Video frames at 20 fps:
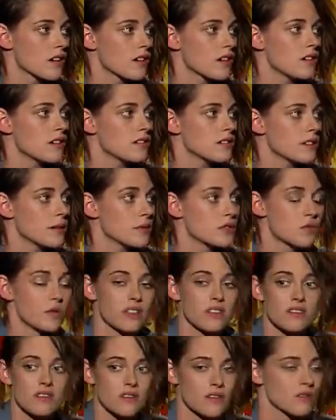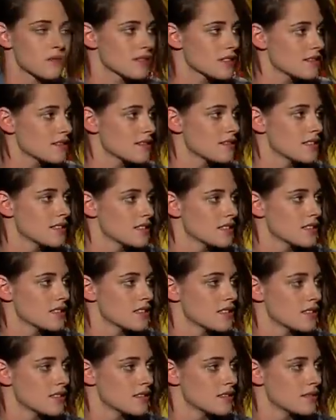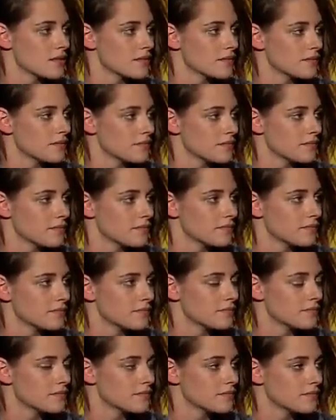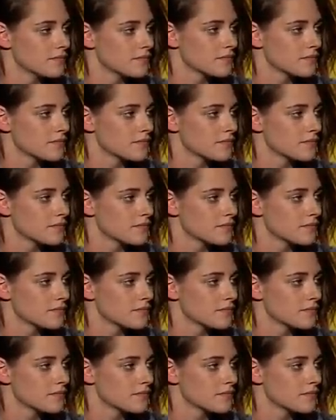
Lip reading: (silent)